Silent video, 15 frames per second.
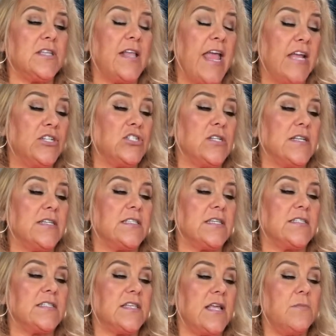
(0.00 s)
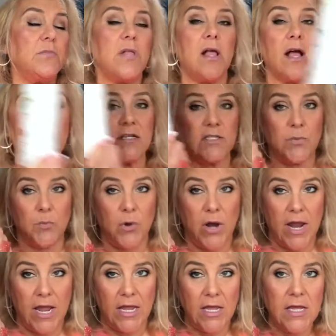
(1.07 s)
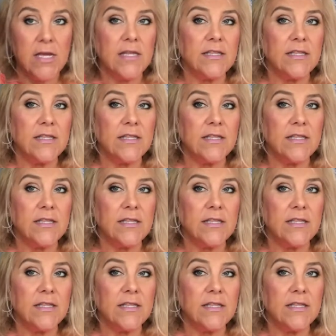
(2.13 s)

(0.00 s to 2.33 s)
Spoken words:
Sunblock Spray.